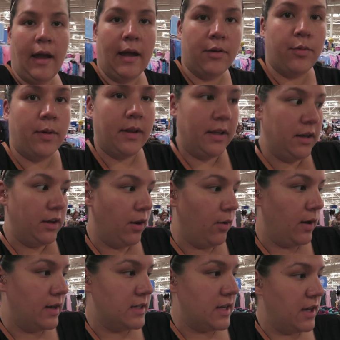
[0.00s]
had really no
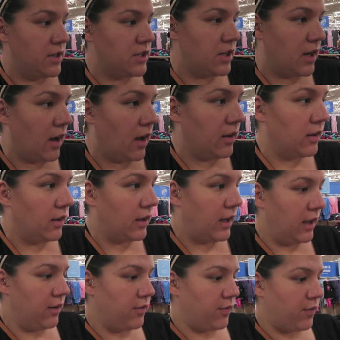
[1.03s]
intention on
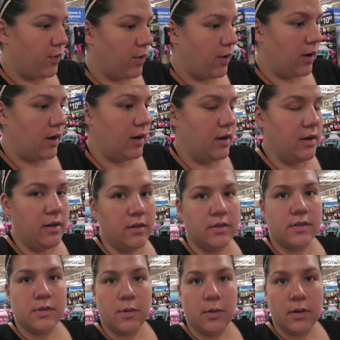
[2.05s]
looking for
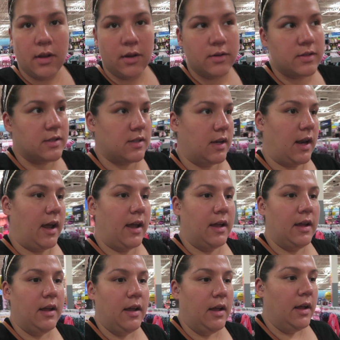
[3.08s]
school clothes
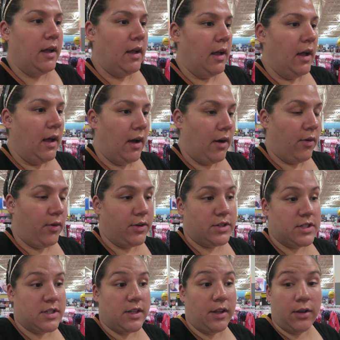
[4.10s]
today or
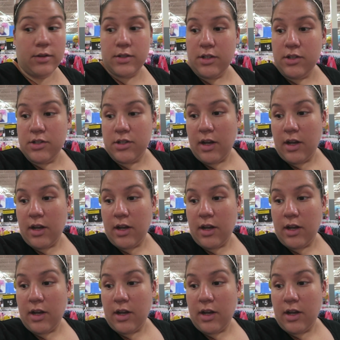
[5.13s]
just clothes in